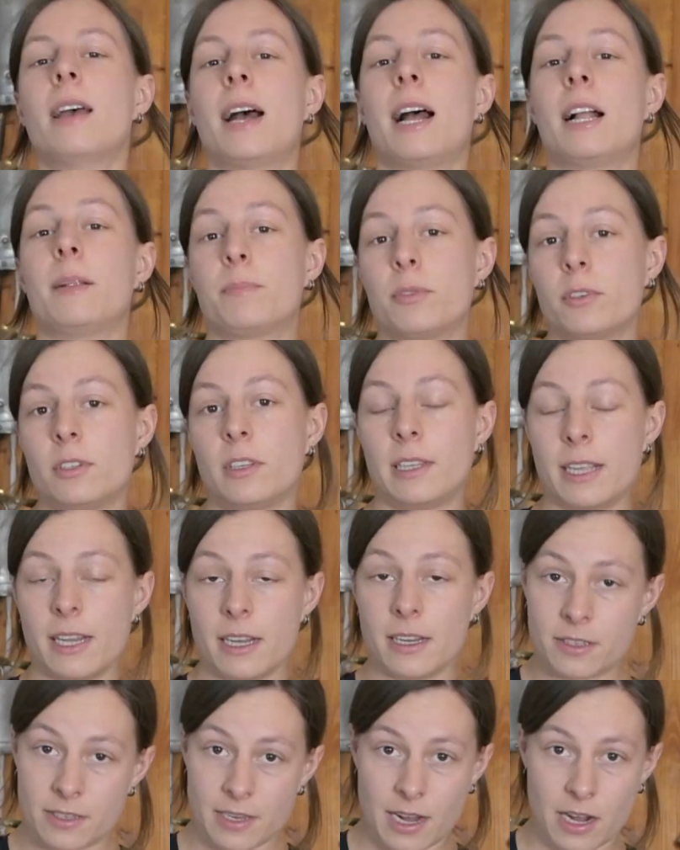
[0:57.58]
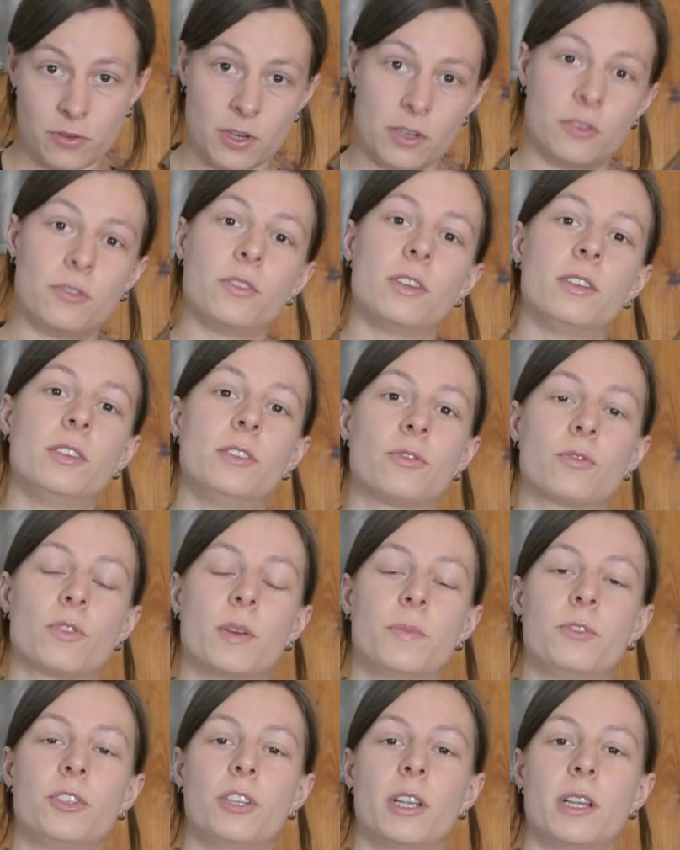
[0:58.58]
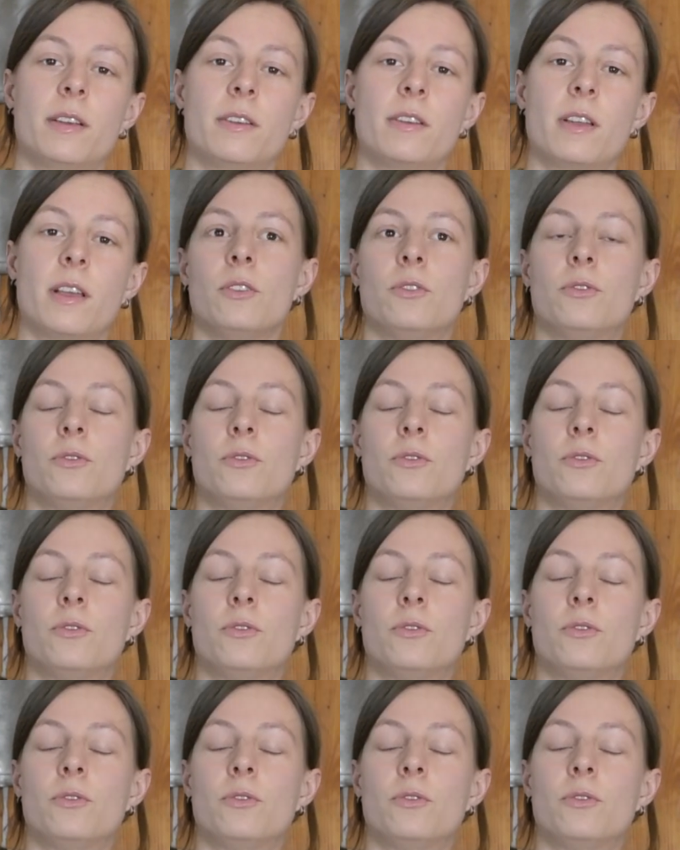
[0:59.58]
I'll put a link down into the description